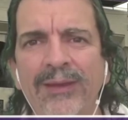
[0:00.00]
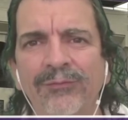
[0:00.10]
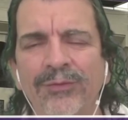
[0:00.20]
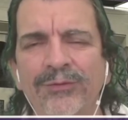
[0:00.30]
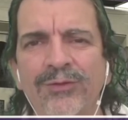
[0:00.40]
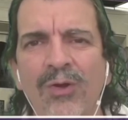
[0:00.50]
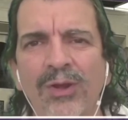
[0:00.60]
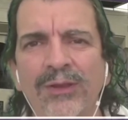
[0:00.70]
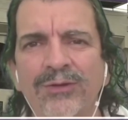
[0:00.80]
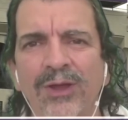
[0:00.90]
for the
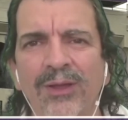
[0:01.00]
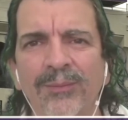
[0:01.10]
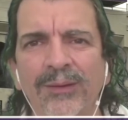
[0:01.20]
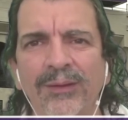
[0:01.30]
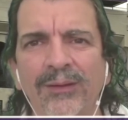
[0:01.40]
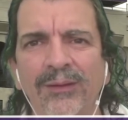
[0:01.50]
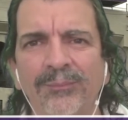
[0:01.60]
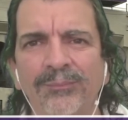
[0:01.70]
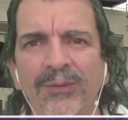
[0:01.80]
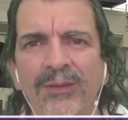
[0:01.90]
starting job, and
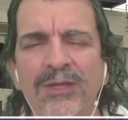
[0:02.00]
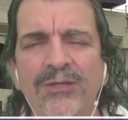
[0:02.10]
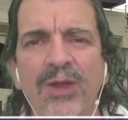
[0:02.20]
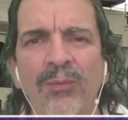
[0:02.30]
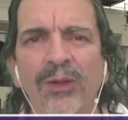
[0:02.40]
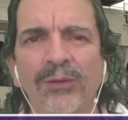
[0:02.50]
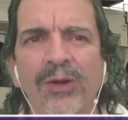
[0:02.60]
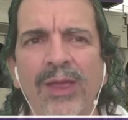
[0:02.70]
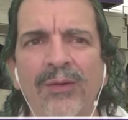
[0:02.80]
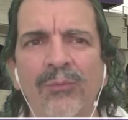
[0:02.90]
DJ
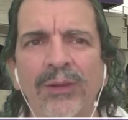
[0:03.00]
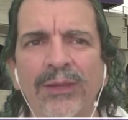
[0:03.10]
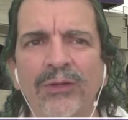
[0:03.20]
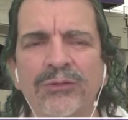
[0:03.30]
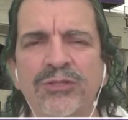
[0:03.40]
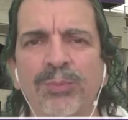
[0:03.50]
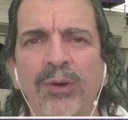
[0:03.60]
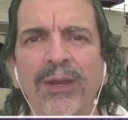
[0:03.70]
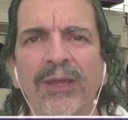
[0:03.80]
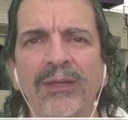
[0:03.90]
Welter had a really good
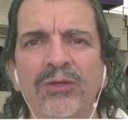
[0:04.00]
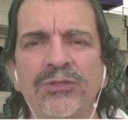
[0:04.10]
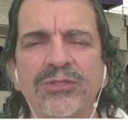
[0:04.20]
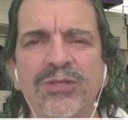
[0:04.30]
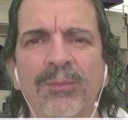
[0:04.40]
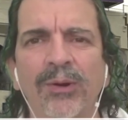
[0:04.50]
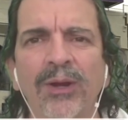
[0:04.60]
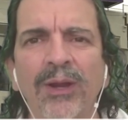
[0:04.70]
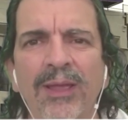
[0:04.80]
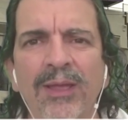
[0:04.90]
spring and good
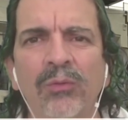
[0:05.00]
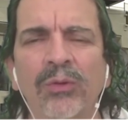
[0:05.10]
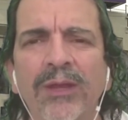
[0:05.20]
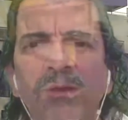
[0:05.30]
summer. Well, Kendall